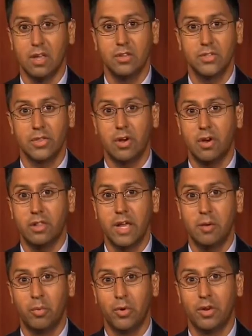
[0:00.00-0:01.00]
So the
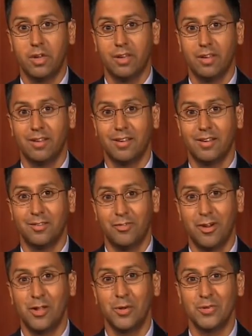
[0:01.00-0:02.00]
online book uh,
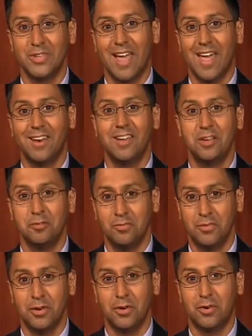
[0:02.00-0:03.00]
follows Anna and
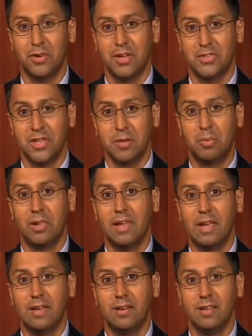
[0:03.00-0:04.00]
Phil as they
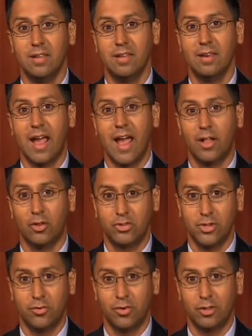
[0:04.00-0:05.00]
plan an
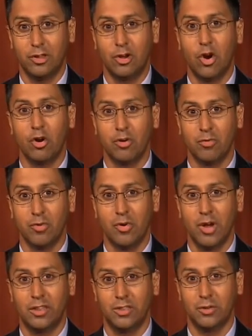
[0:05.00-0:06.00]
allergy-friendly carnival
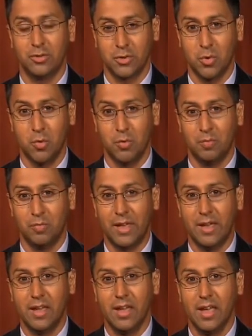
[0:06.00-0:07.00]
at their school.
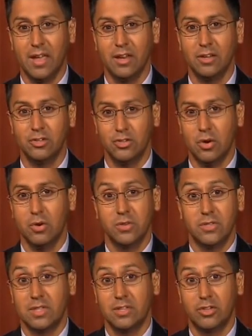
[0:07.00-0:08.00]
And it
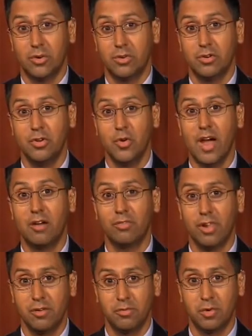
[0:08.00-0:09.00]
shows that children who have
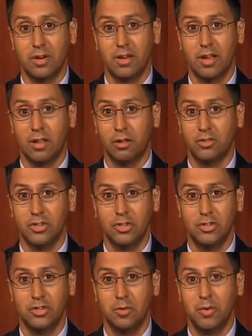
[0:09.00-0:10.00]
life-threatening allergies
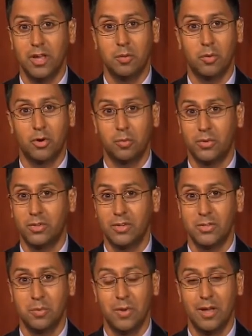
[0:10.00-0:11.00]
should be able to
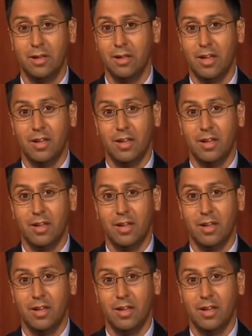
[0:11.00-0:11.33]
participate